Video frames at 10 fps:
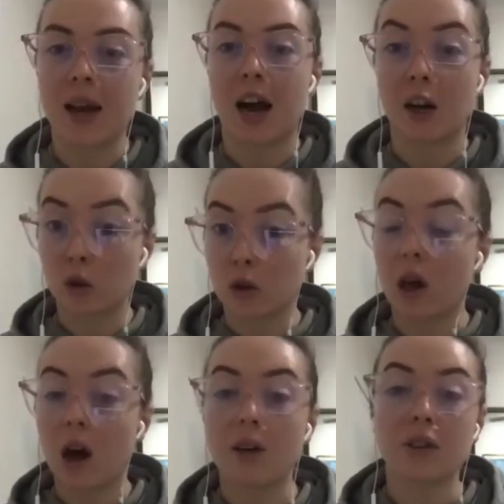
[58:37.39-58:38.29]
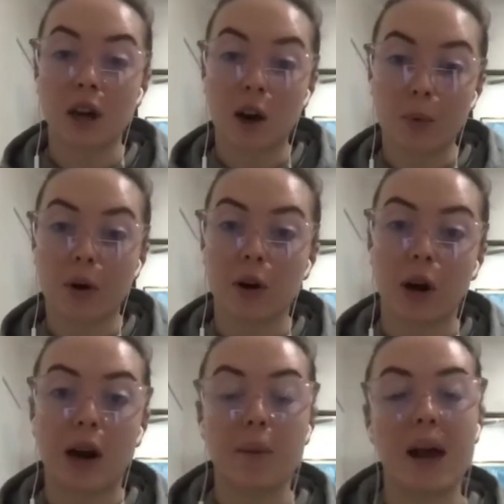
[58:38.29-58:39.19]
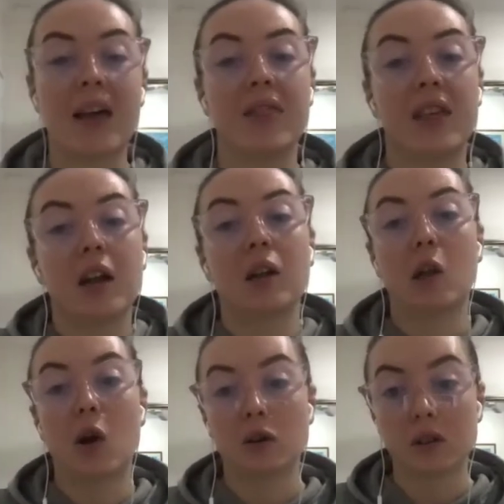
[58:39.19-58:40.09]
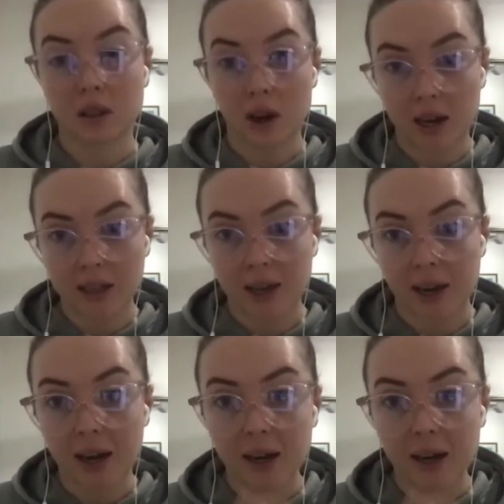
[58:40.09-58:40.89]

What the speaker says: a good lifestyle program, and then alongside that,